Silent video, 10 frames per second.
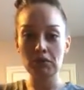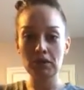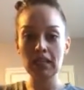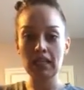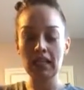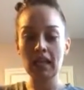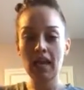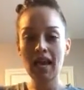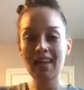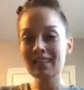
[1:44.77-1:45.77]
really,
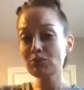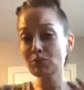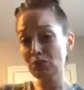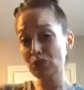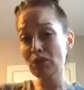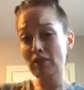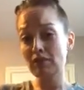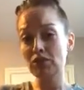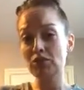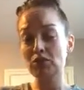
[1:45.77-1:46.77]
and that's what you have
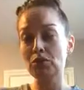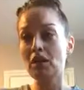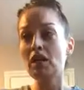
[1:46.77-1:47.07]
to do.